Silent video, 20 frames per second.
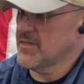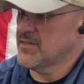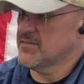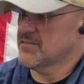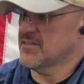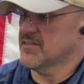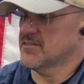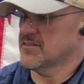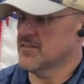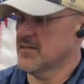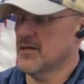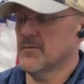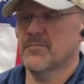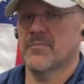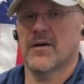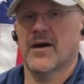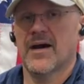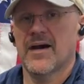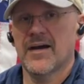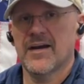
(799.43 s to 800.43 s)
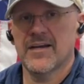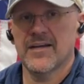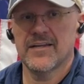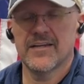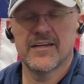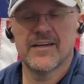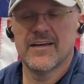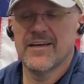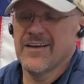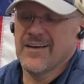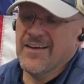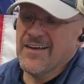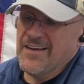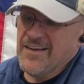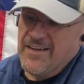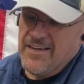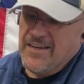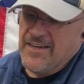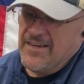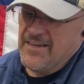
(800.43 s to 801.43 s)
it sits up high
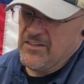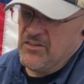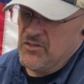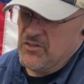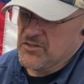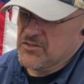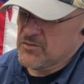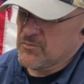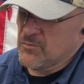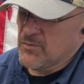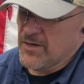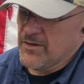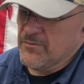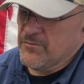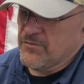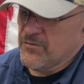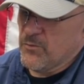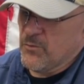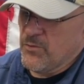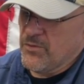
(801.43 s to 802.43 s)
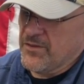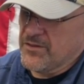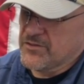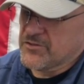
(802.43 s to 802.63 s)
and looks right for